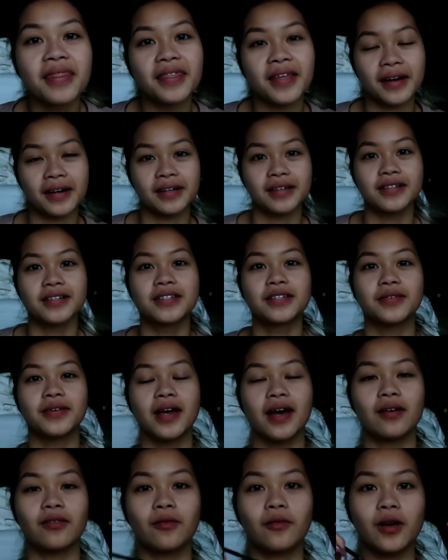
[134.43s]
There, so we
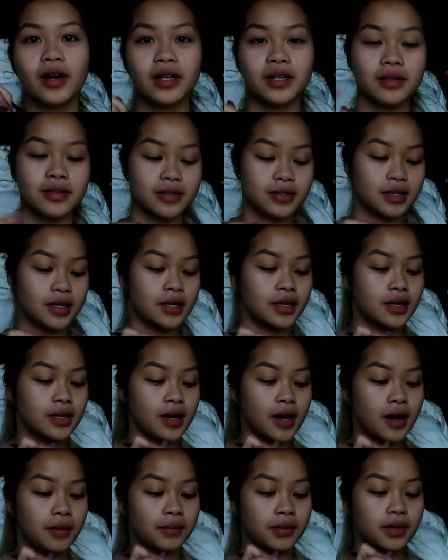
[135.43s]
have one
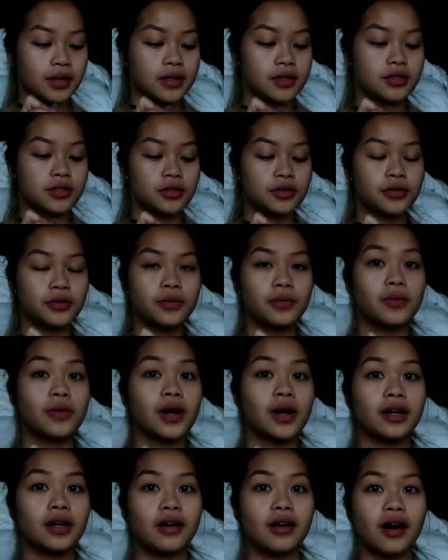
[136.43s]
done. I'm gonna do
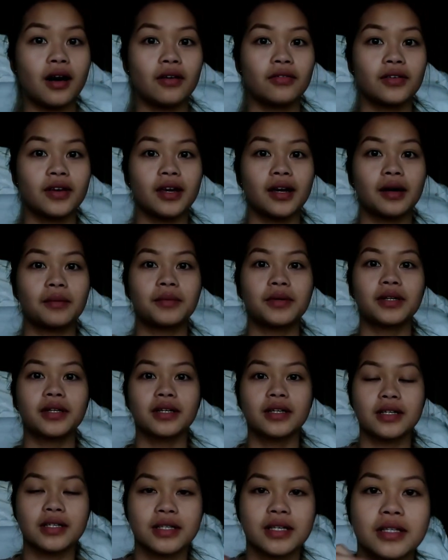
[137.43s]
one off camera
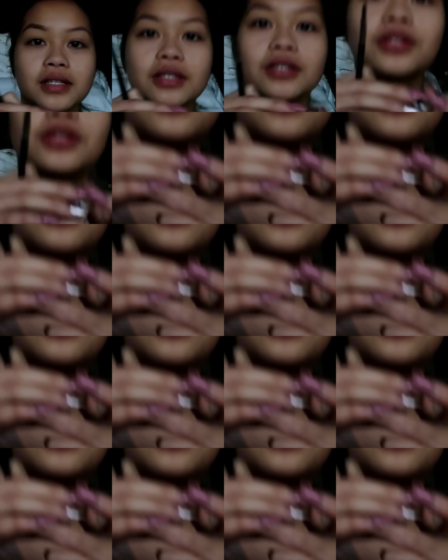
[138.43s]
because that's